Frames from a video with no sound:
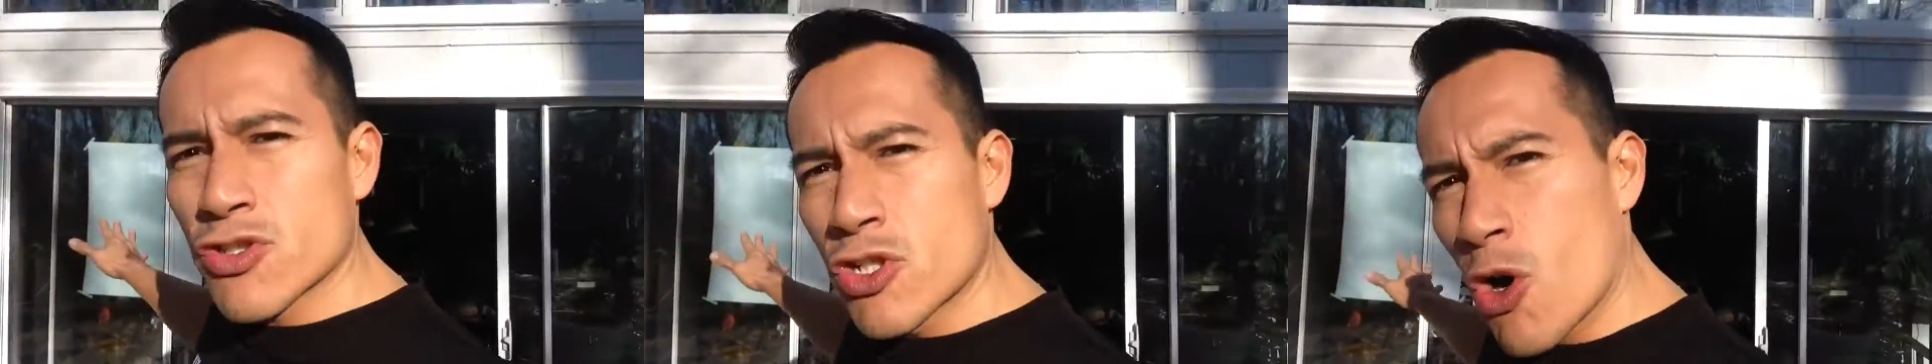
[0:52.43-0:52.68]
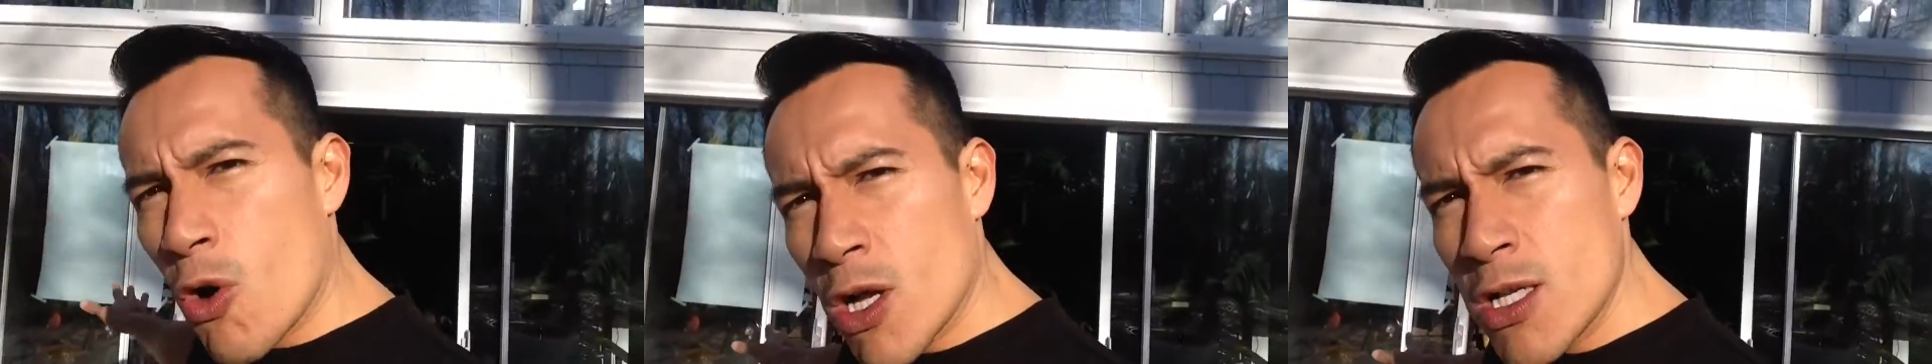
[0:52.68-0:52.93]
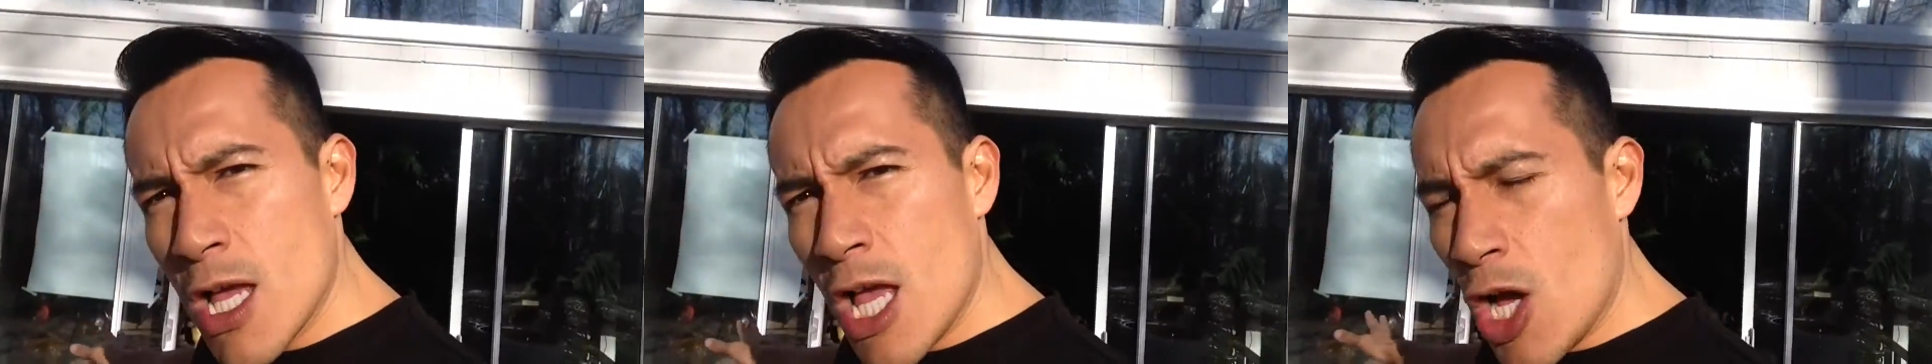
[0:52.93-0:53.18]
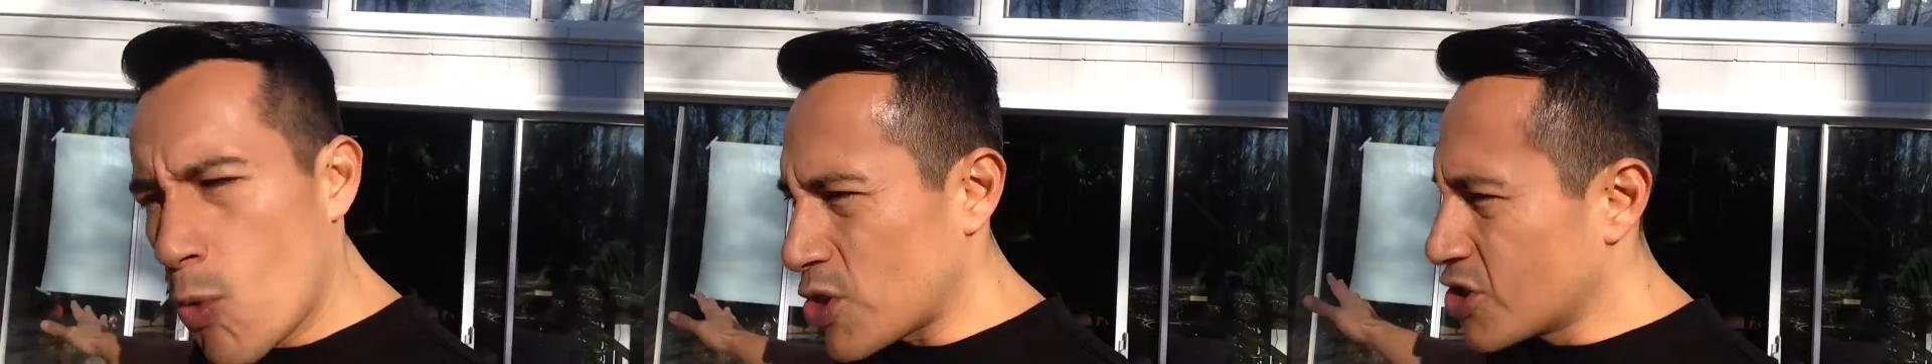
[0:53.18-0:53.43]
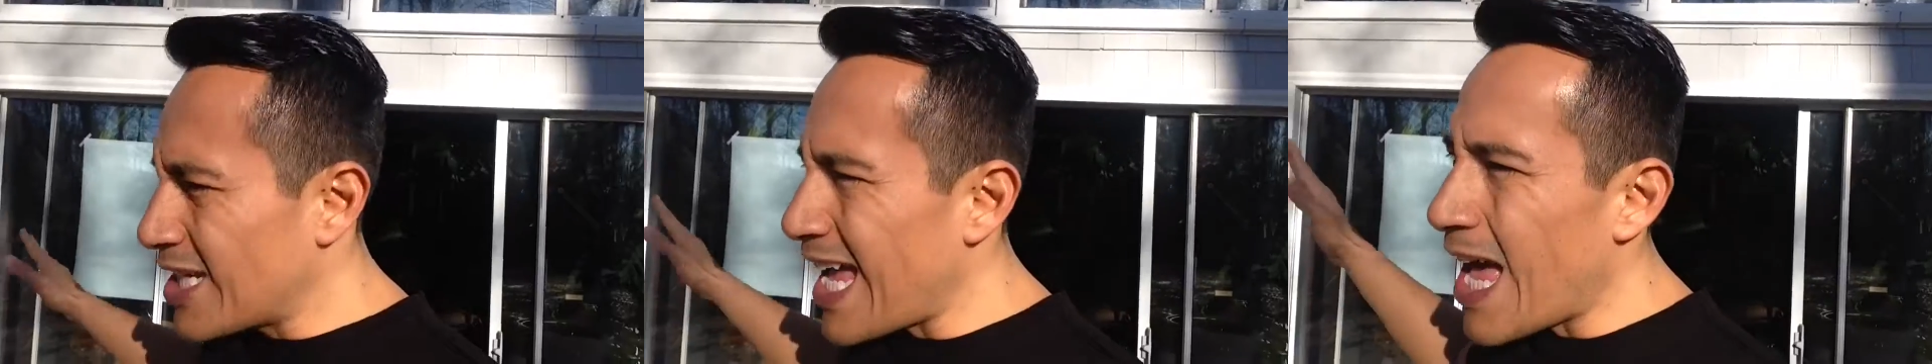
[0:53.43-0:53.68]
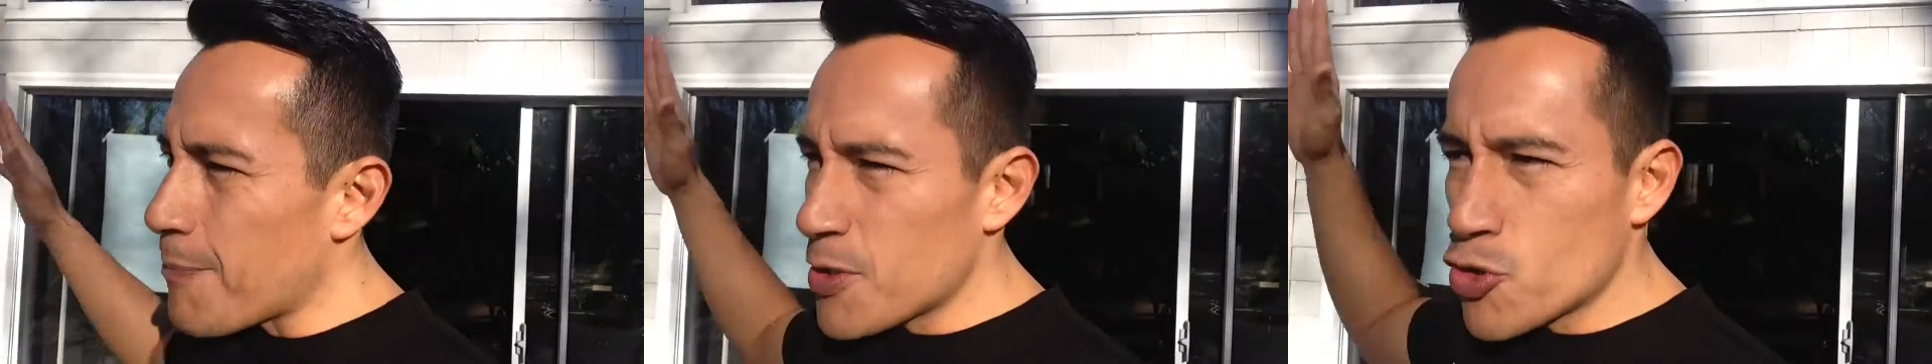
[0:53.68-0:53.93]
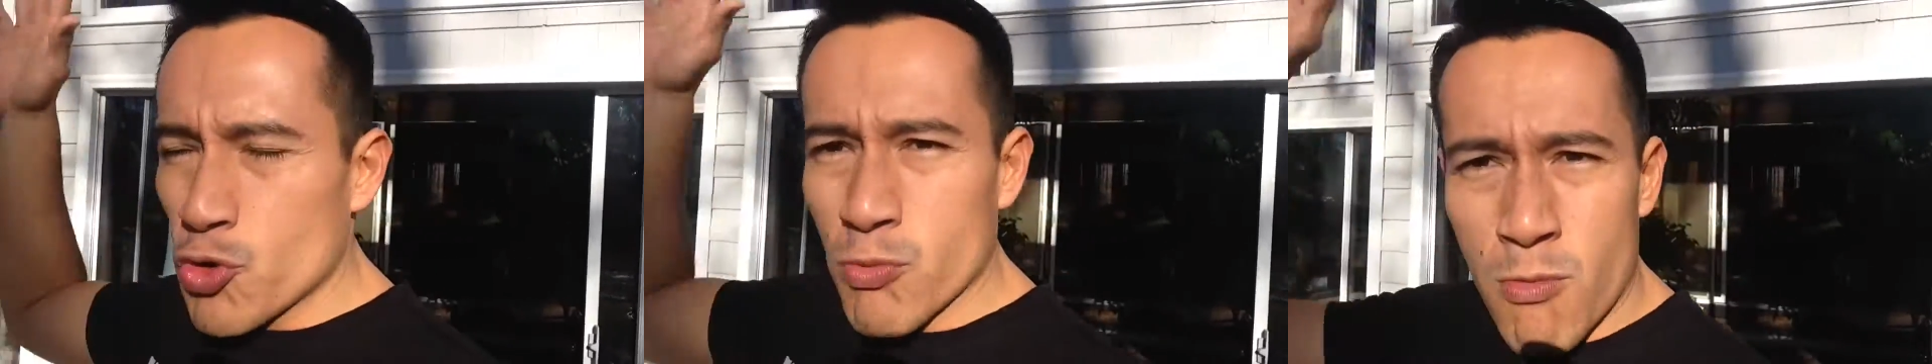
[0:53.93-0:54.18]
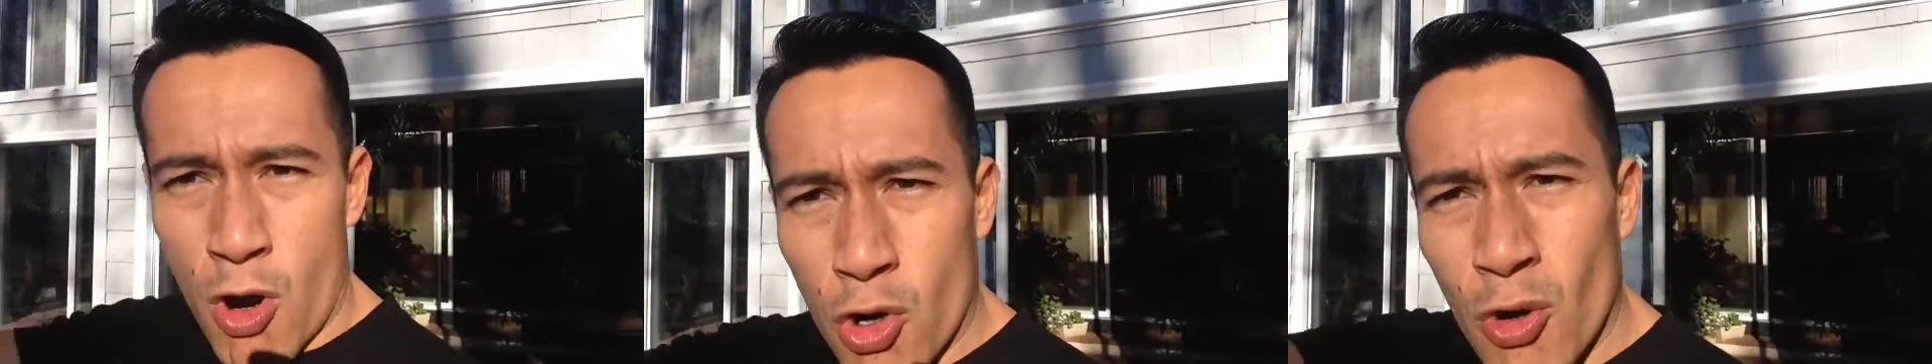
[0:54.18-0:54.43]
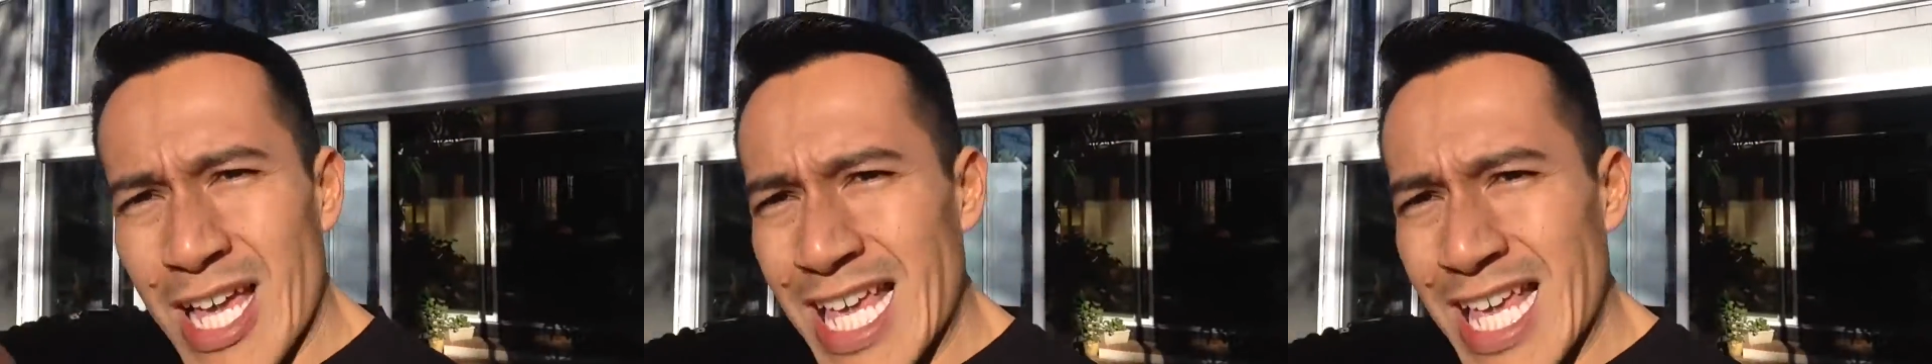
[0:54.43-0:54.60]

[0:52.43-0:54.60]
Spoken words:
is gone, what's going to happen tomorrow